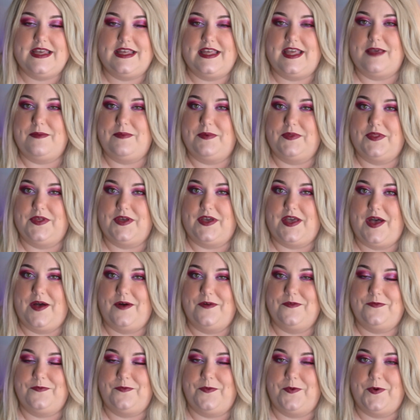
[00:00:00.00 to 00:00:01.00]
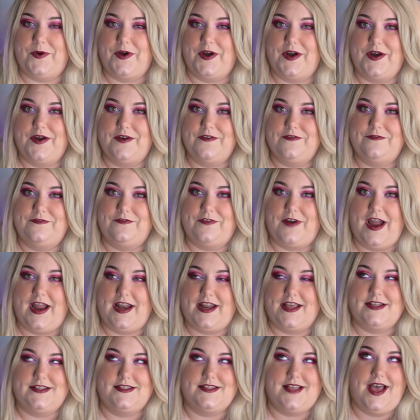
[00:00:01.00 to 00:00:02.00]
keep a lookout for
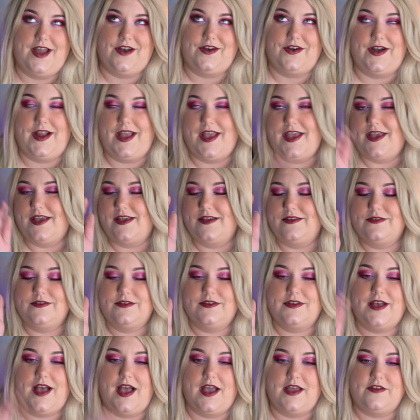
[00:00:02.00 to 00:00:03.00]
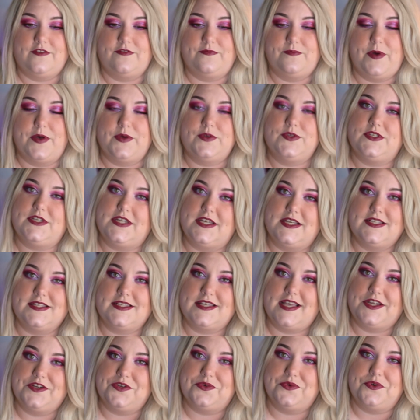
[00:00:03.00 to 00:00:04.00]
Friday, Saturday kind of posting
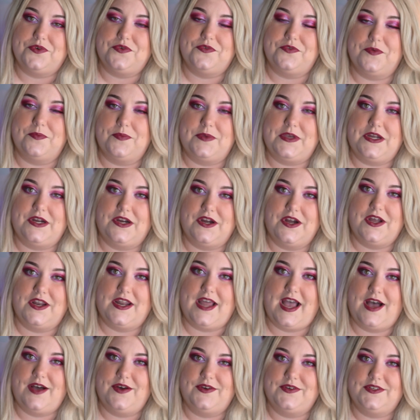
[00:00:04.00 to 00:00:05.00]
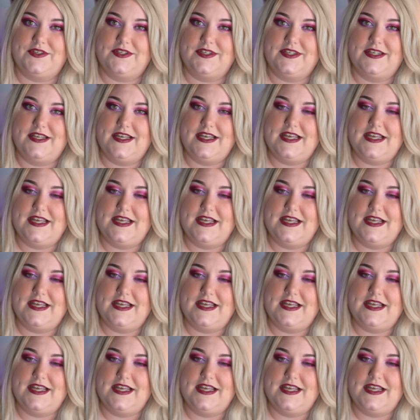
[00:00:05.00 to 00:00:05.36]
schedule from here on out.